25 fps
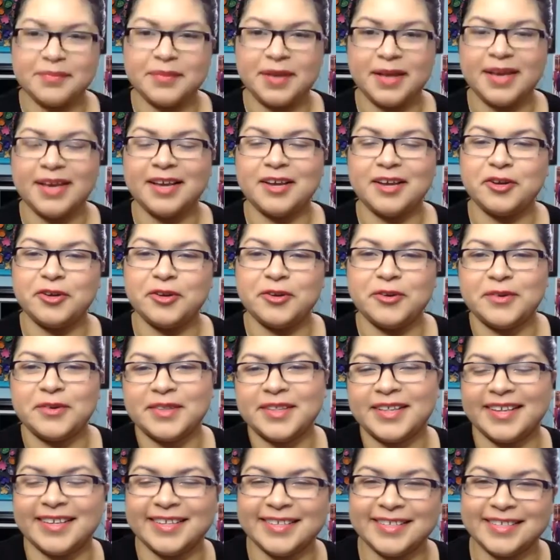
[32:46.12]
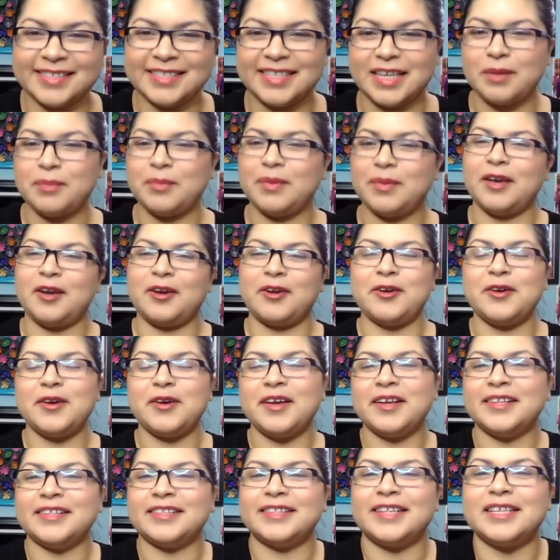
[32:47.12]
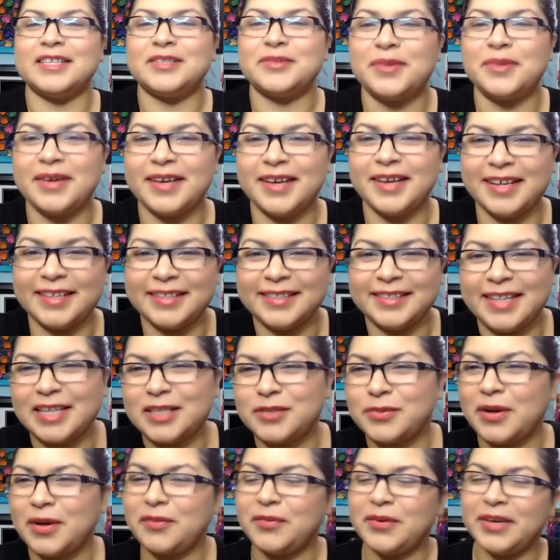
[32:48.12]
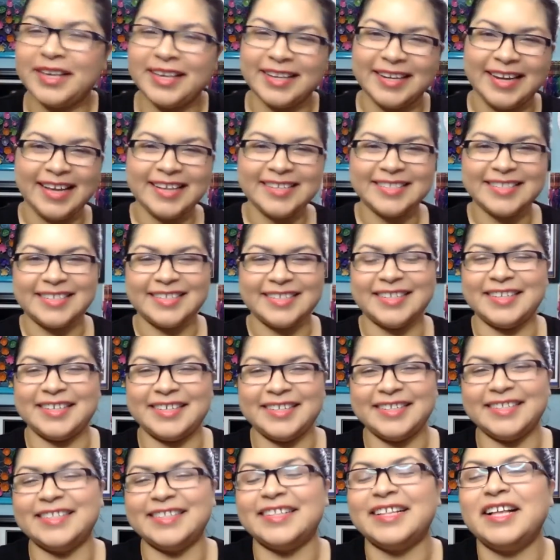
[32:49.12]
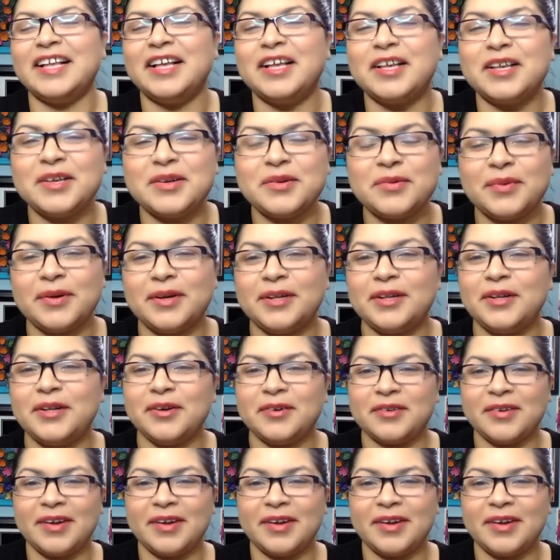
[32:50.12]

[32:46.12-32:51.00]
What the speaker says: I hear you. Same here. That's why we connected. Well, all right.